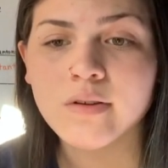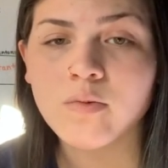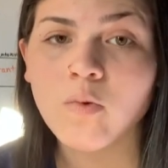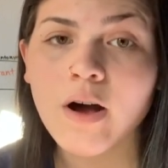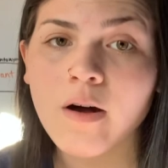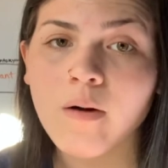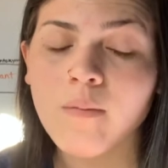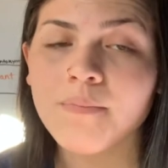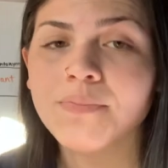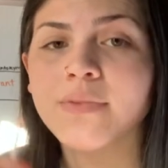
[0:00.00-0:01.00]
Well,
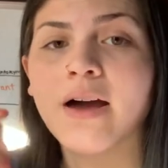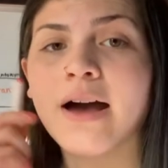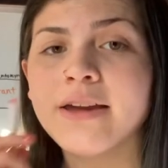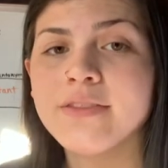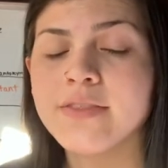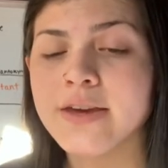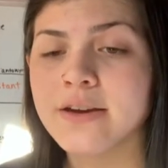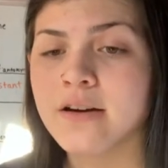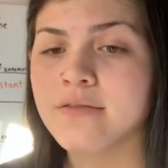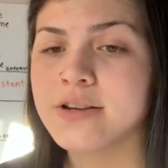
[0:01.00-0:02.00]
I can think
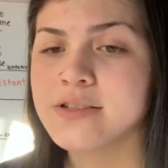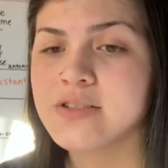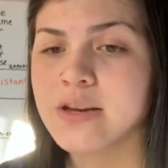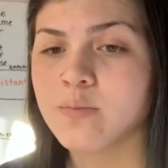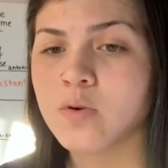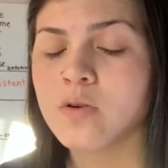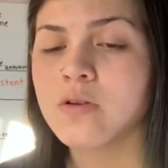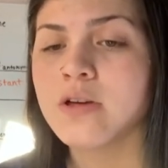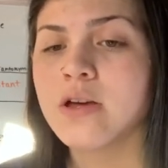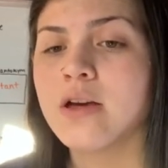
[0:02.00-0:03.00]
of an example.
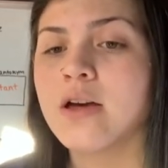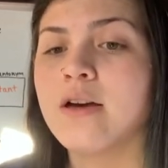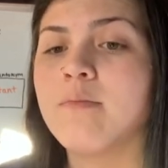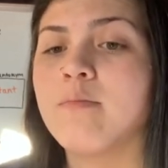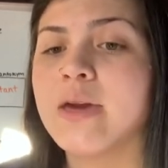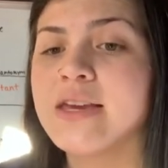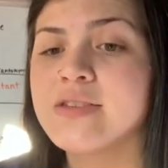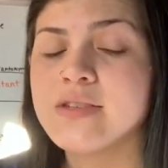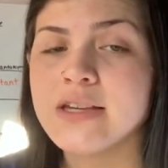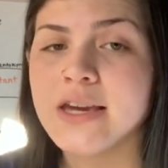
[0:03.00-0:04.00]

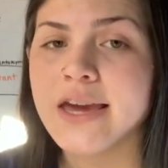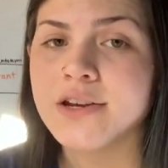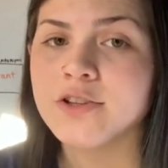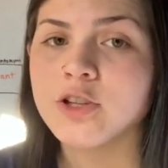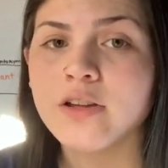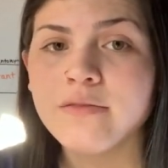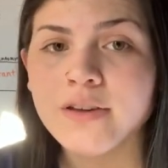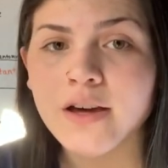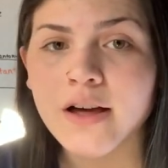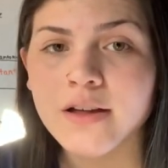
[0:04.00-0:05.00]
Macy and
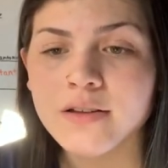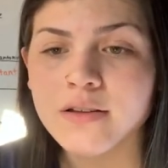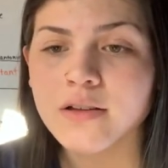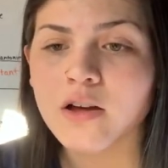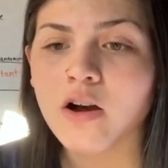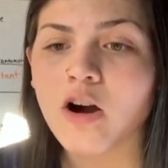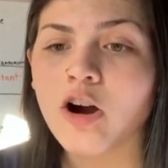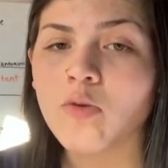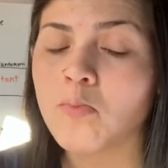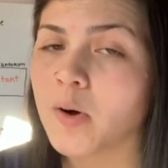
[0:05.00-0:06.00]
Olivia
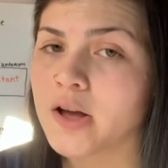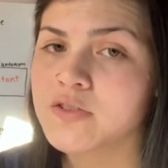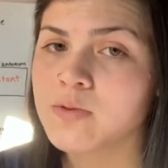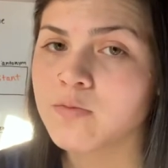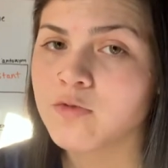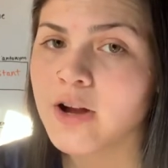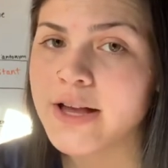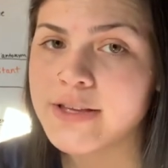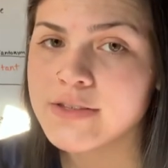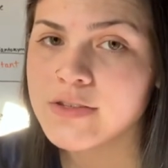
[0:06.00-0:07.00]
are bosom
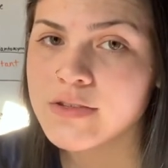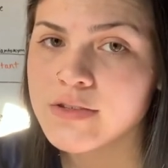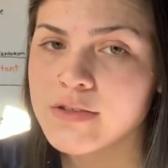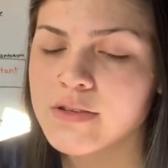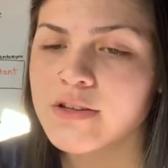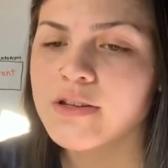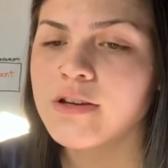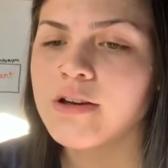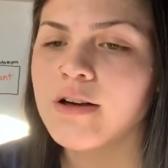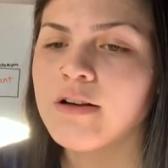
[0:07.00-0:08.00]
friends.
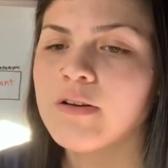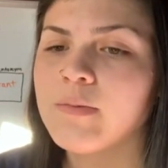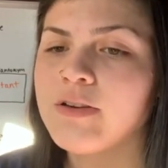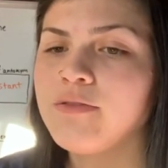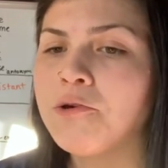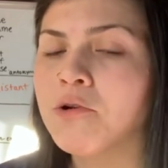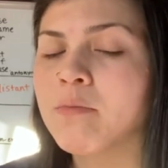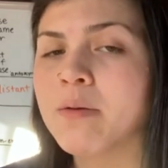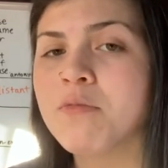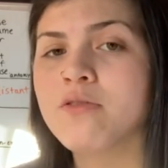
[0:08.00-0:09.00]
If you
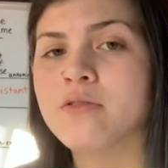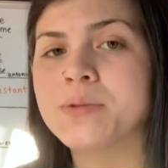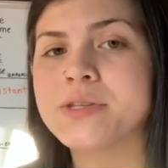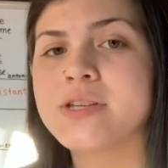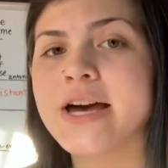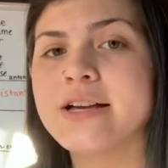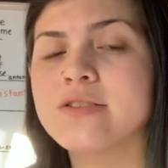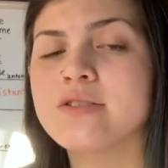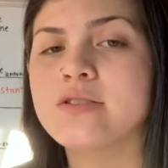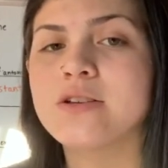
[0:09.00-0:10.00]
remember from the
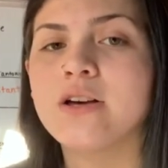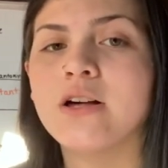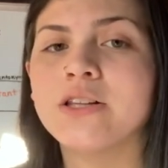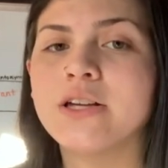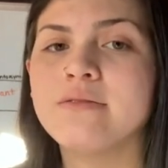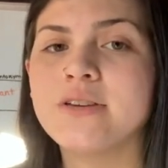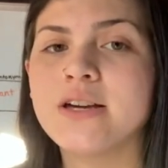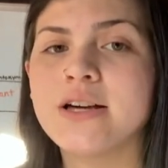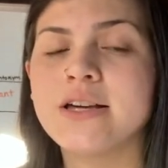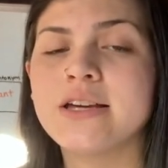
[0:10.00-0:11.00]
text,
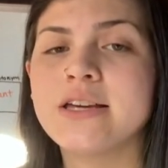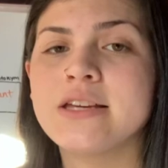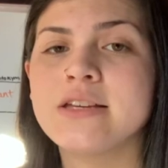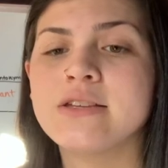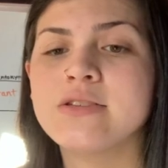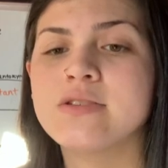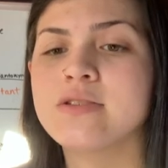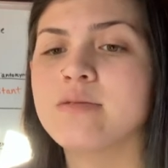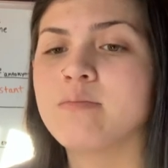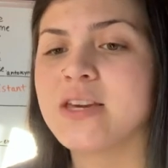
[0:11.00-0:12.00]
Olivia
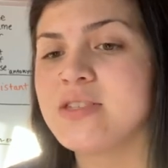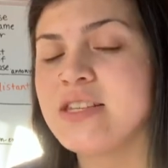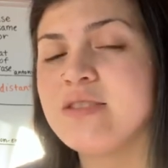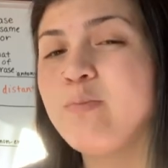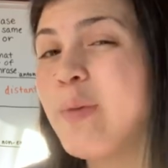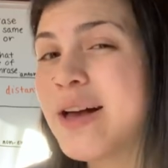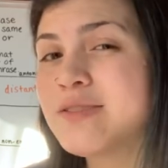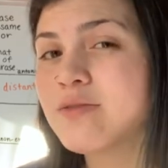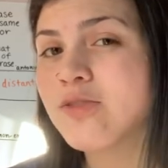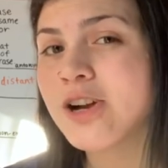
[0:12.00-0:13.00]
is Macy's
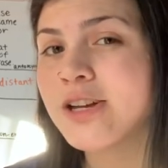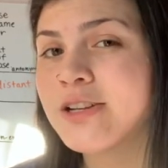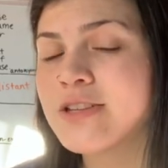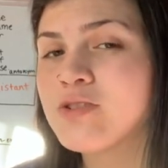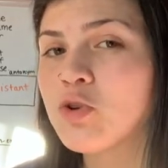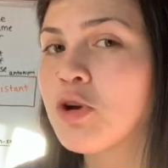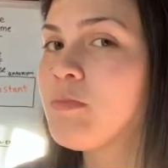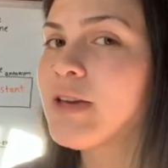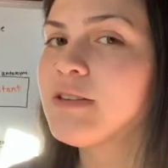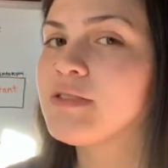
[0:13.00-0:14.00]
best friend, and so it
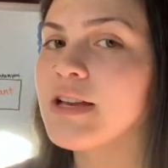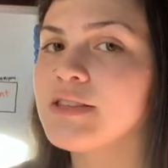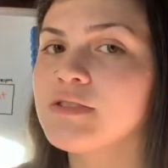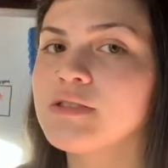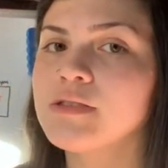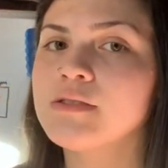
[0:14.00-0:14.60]
makes sense